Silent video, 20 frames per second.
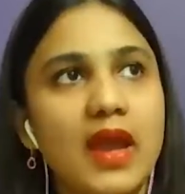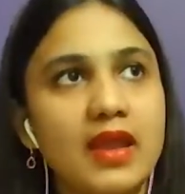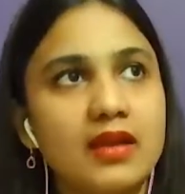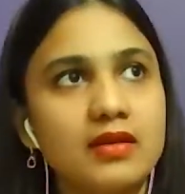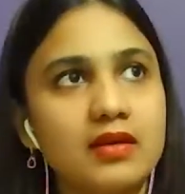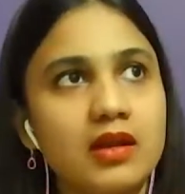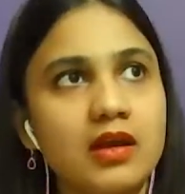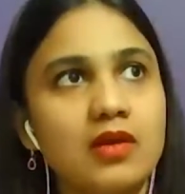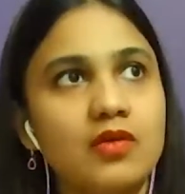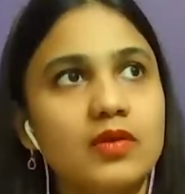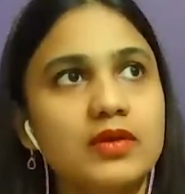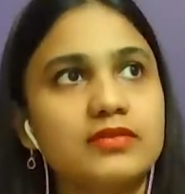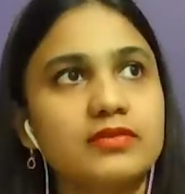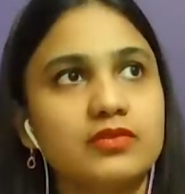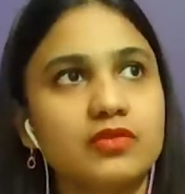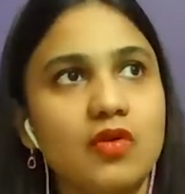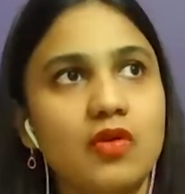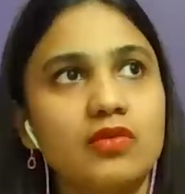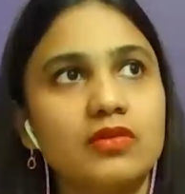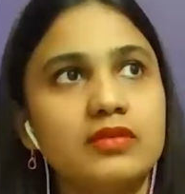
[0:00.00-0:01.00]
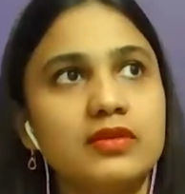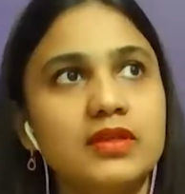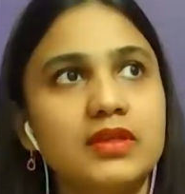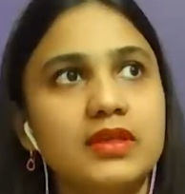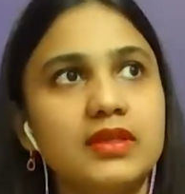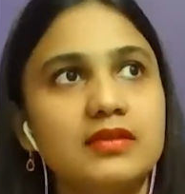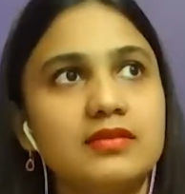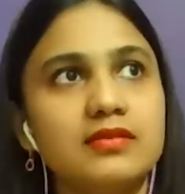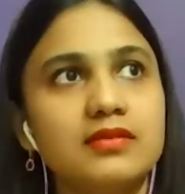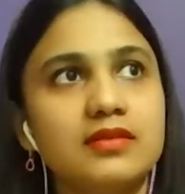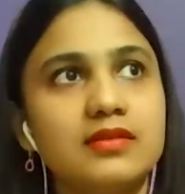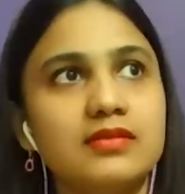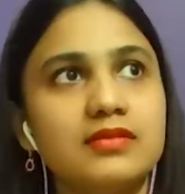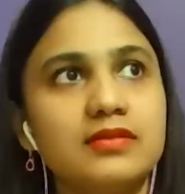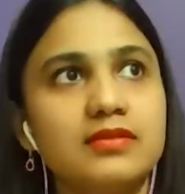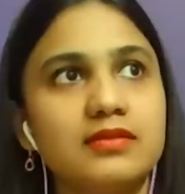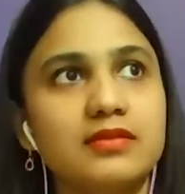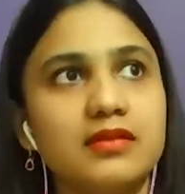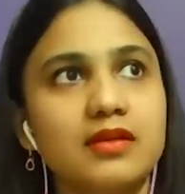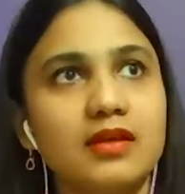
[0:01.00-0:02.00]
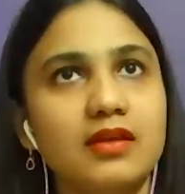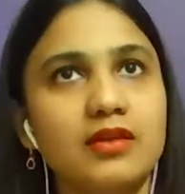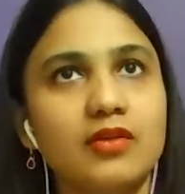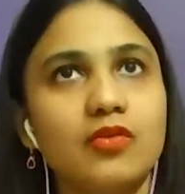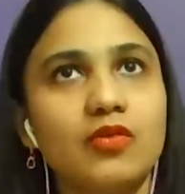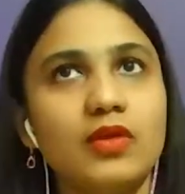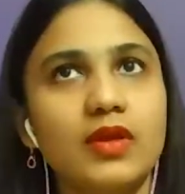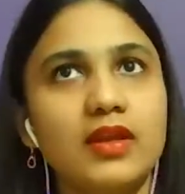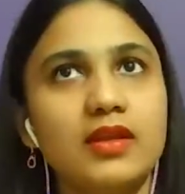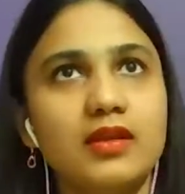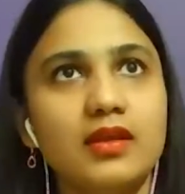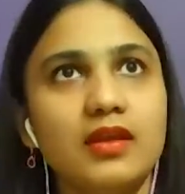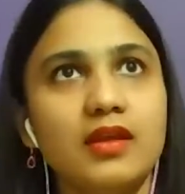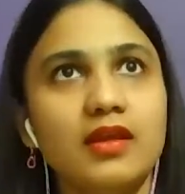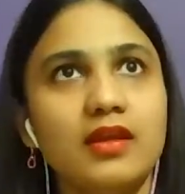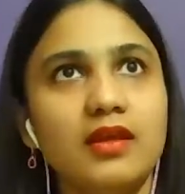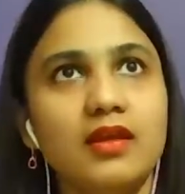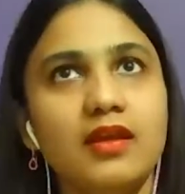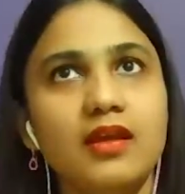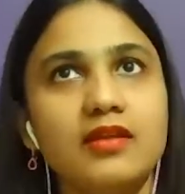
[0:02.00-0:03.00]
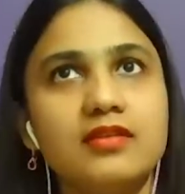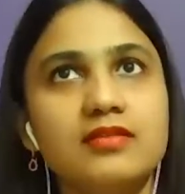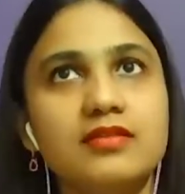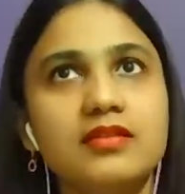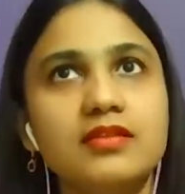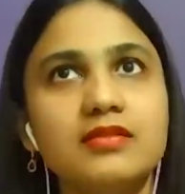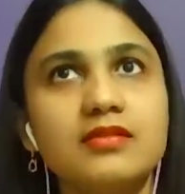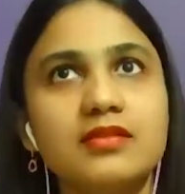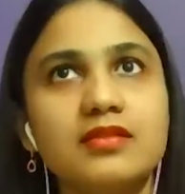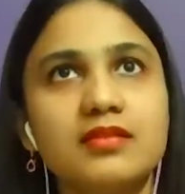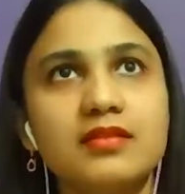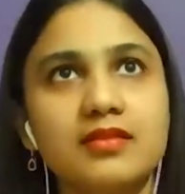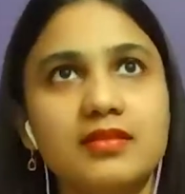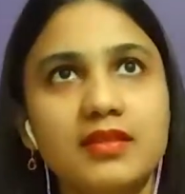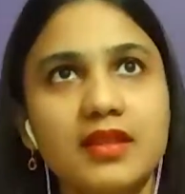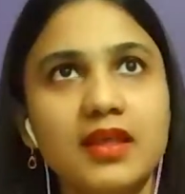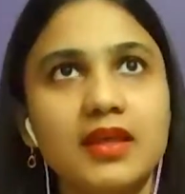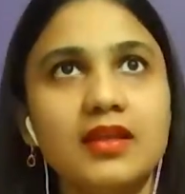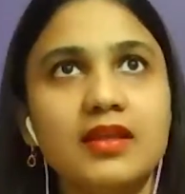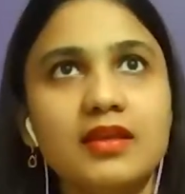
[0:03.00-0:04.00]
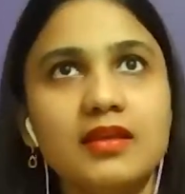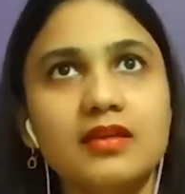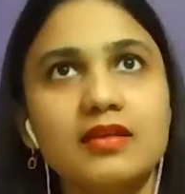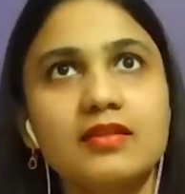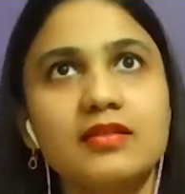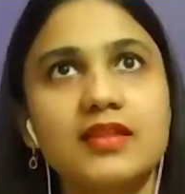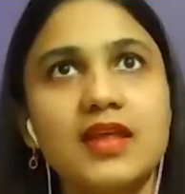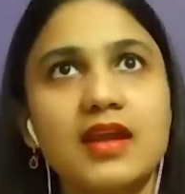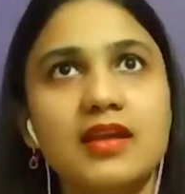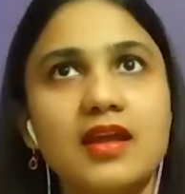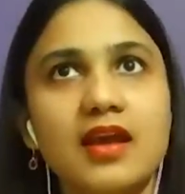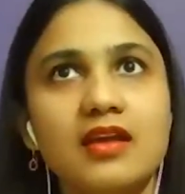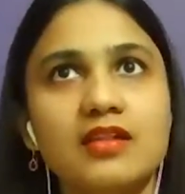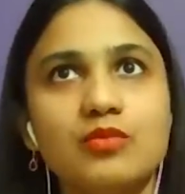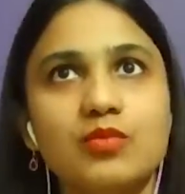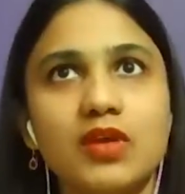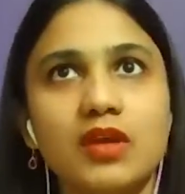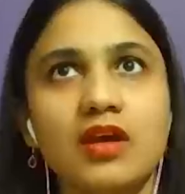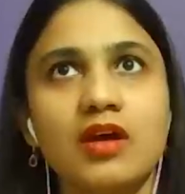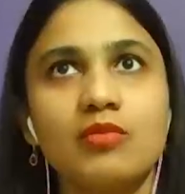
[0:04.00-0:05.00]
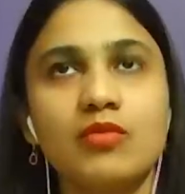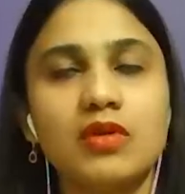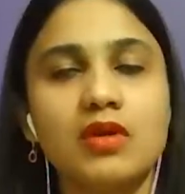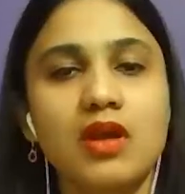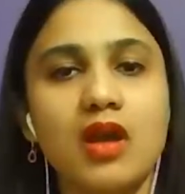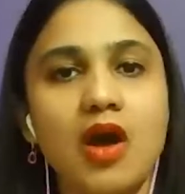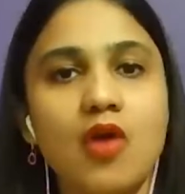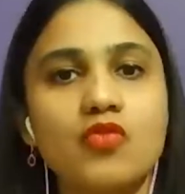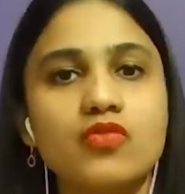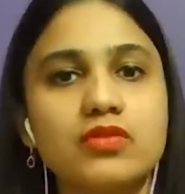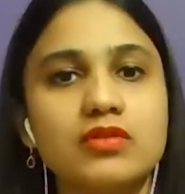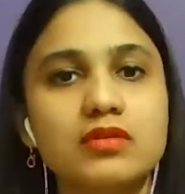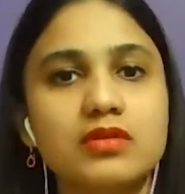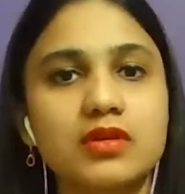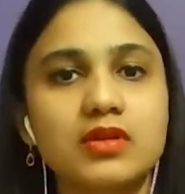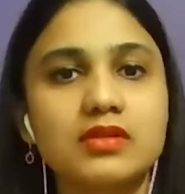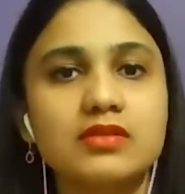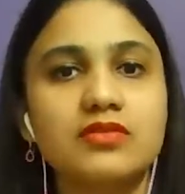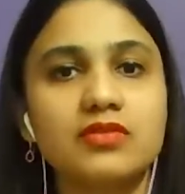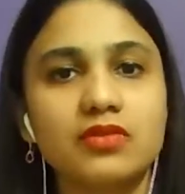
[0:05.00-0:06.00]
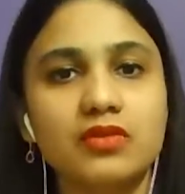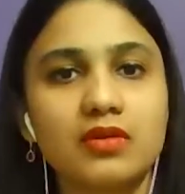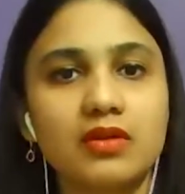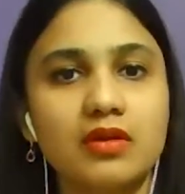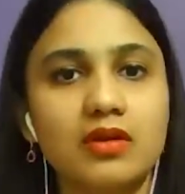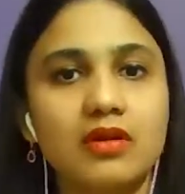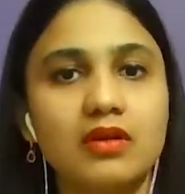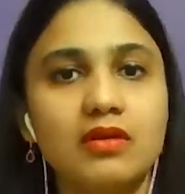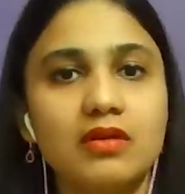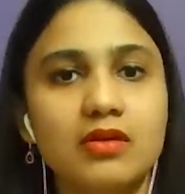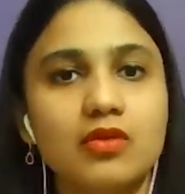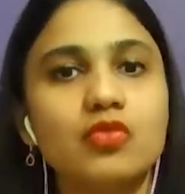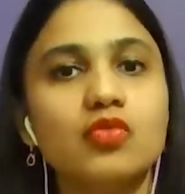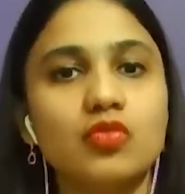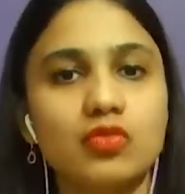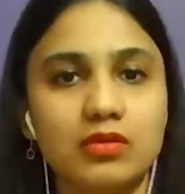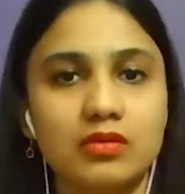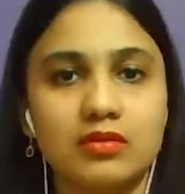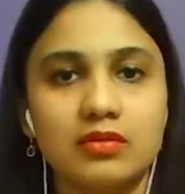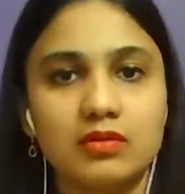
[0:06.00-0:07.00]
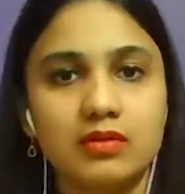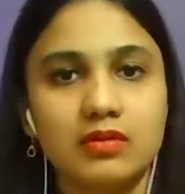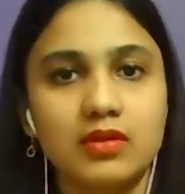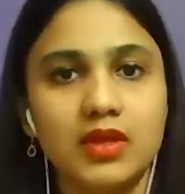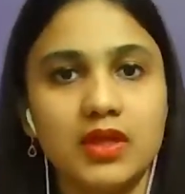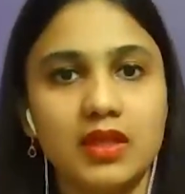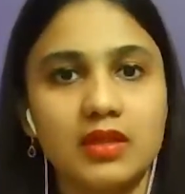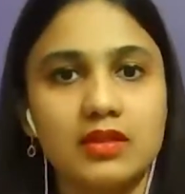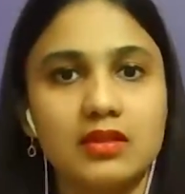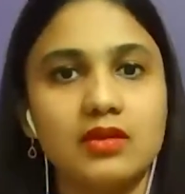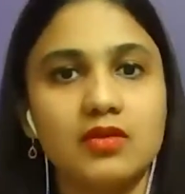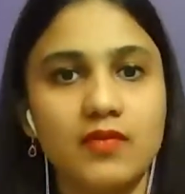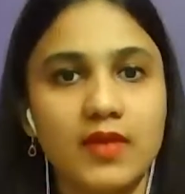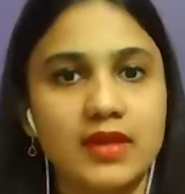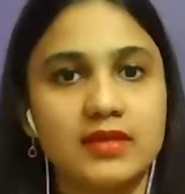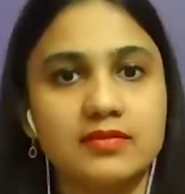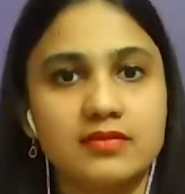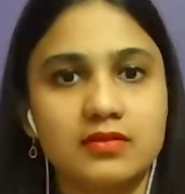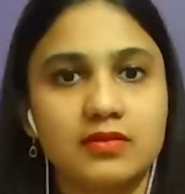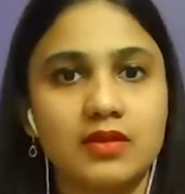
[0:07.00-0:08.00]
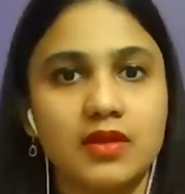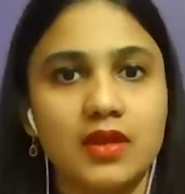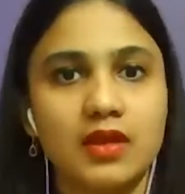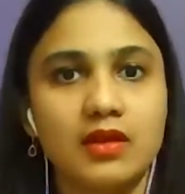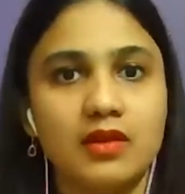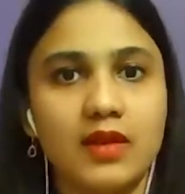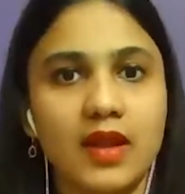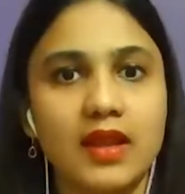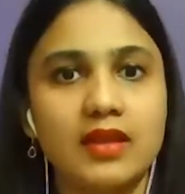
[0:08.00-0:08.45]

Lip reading: right now, astrology is this, it's this thing that has become a counterculture tool in the West.